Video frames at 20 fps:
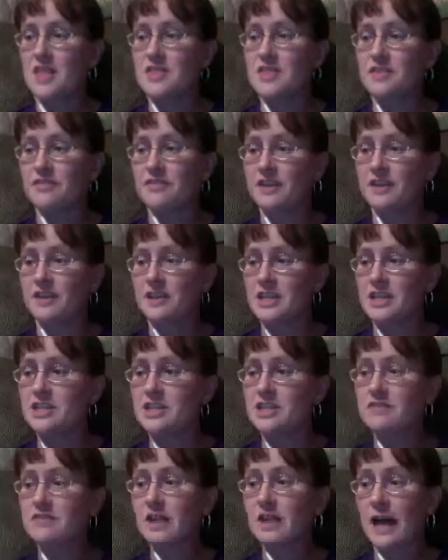The foundation
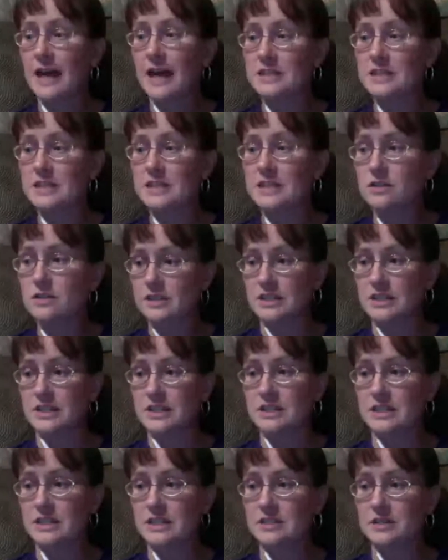of classical
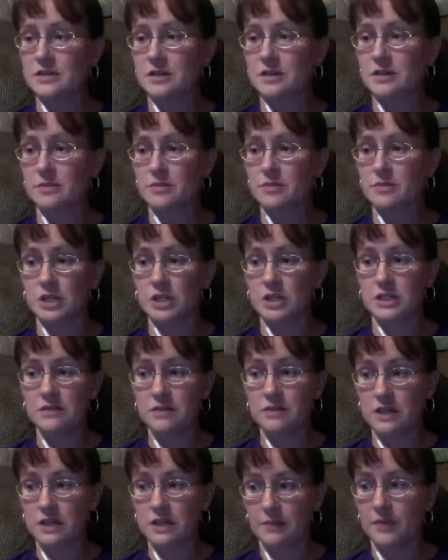physics is
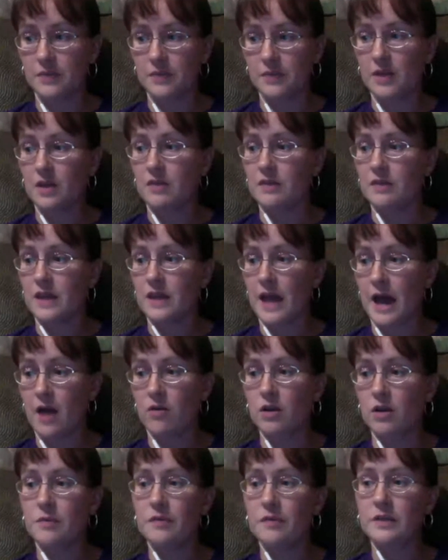objectivity. The
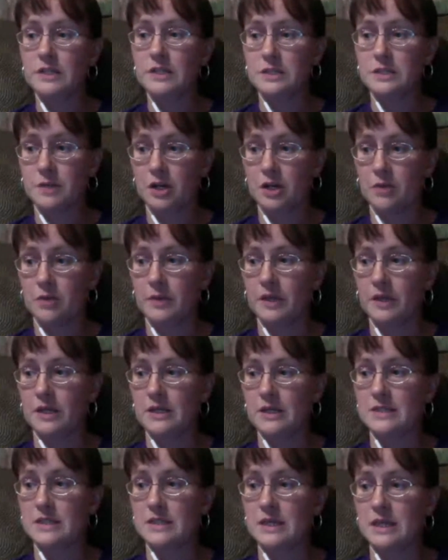outcome of the experiment
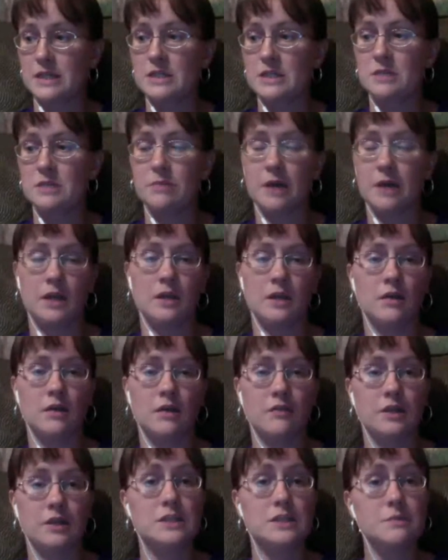is independent of the
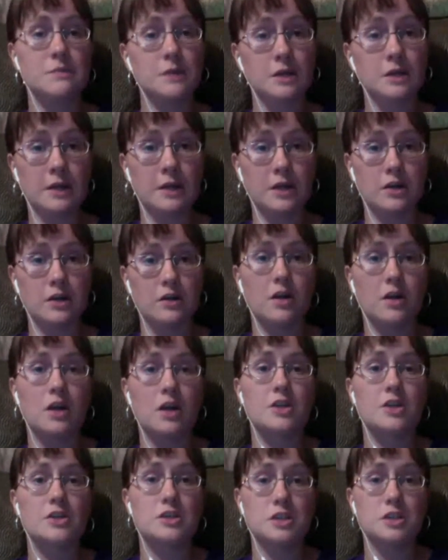experimenter.
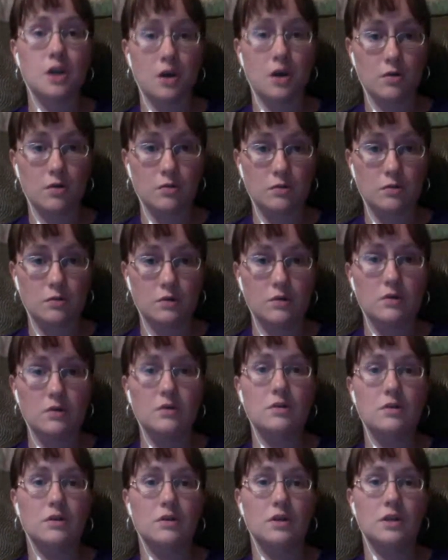So
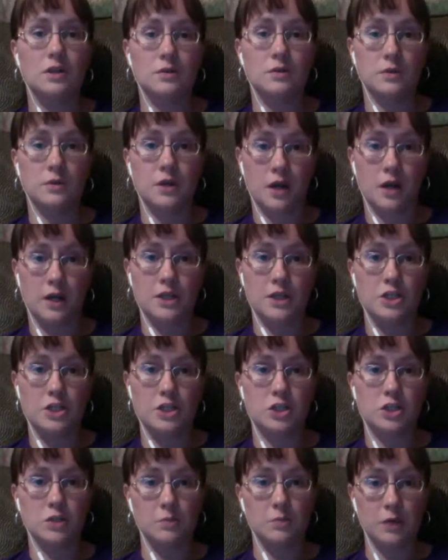you and I
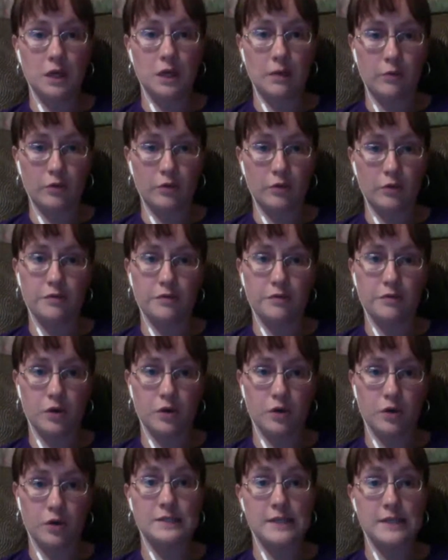should be able to
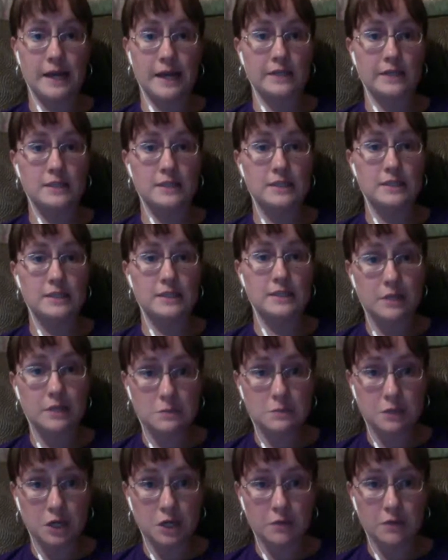perform the exact same
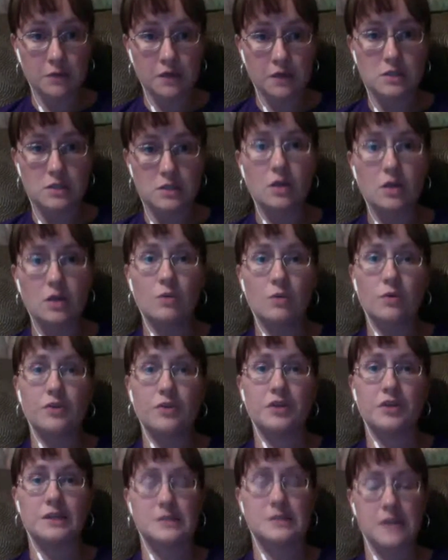experiment with the
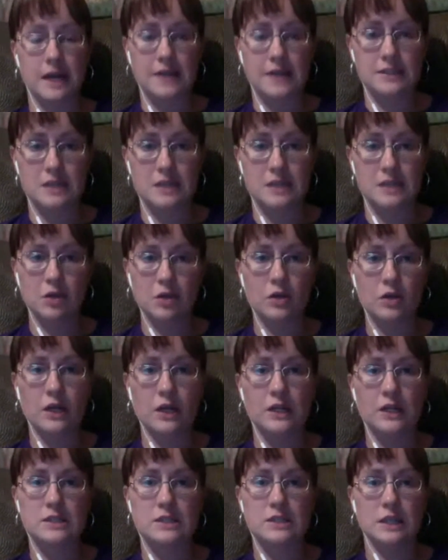exact same
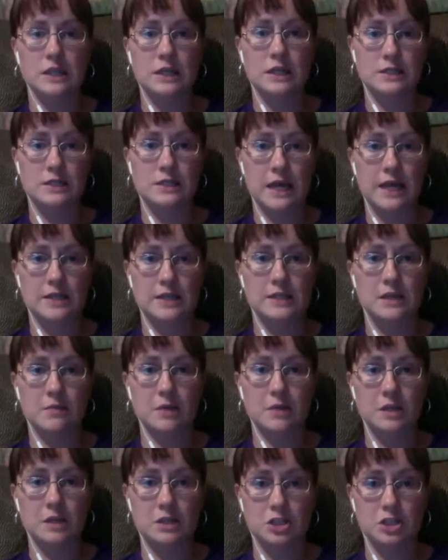ingredients and the exact same
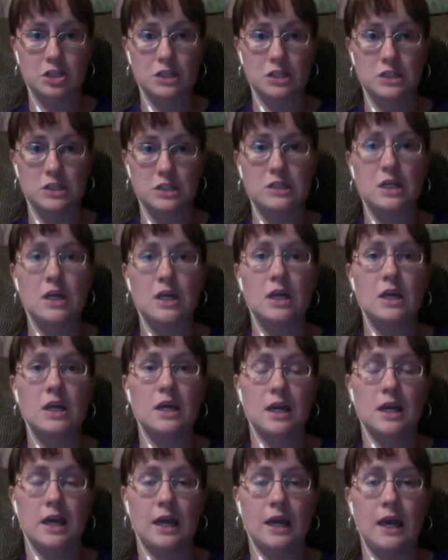conditions
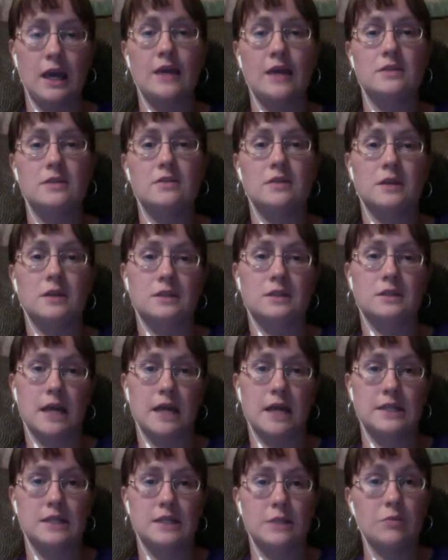and get the exact
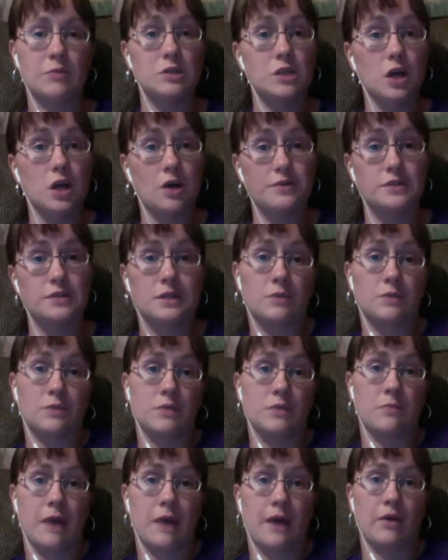same results. It
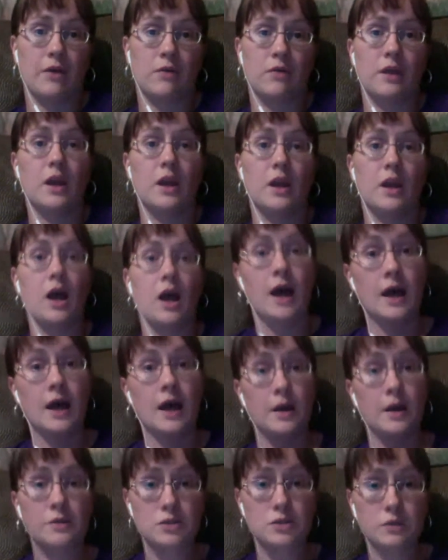wouldn't matter that I
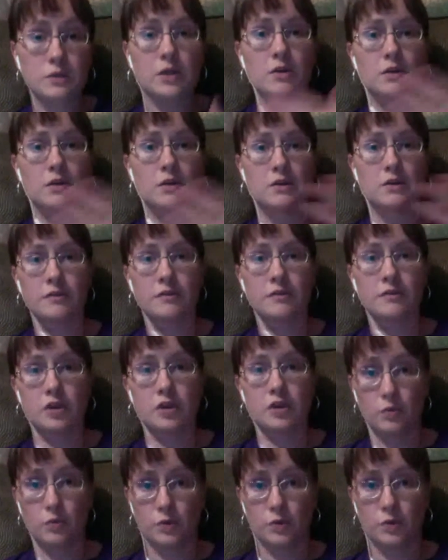was doing it or if you
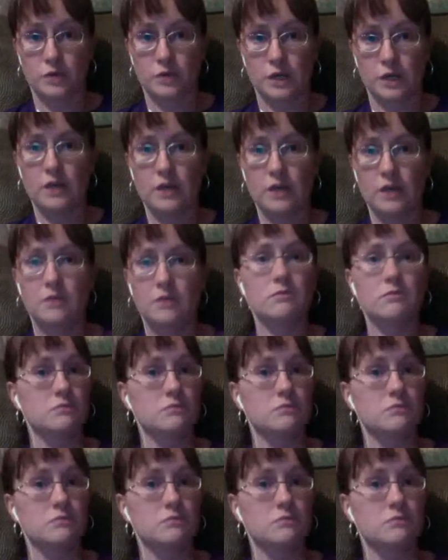were doing it.
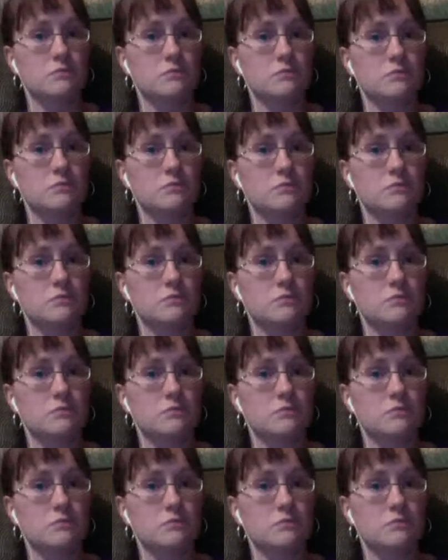Same
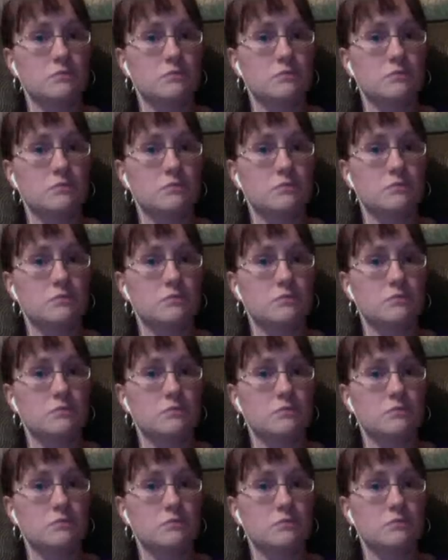results all the way
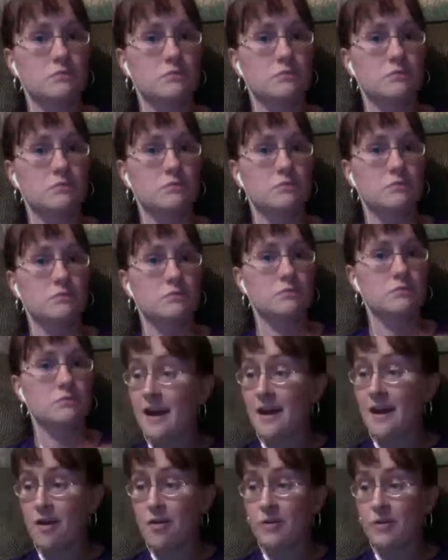across.
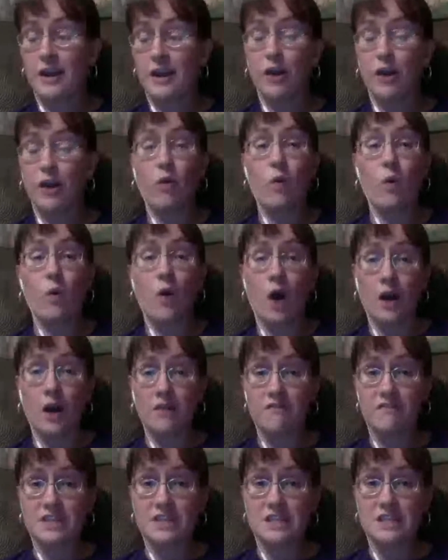Now, in quantum
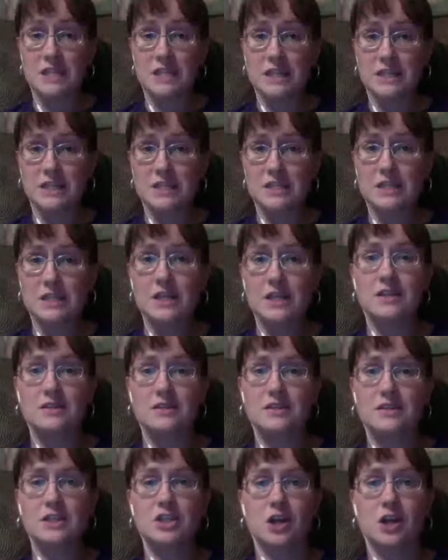physics,
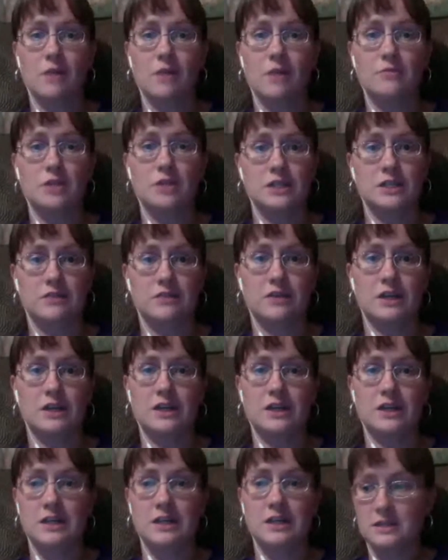such objectivity
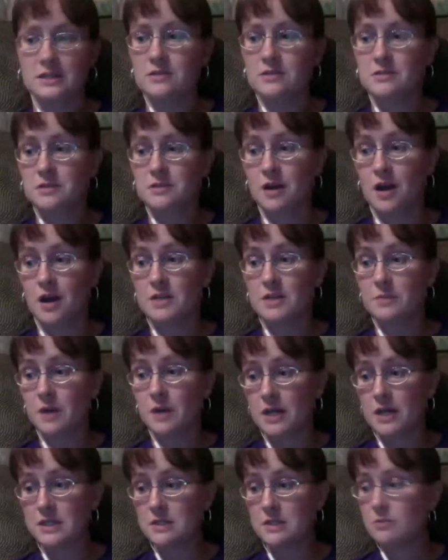is not
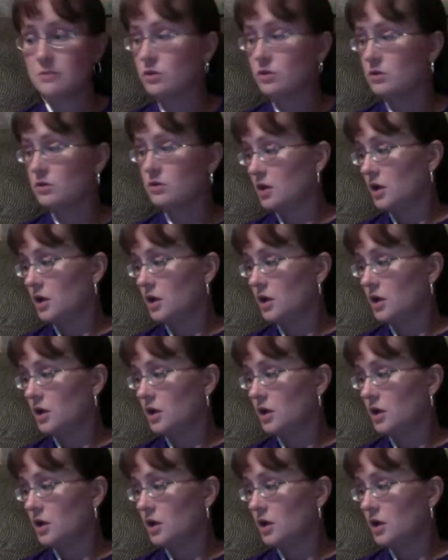possible.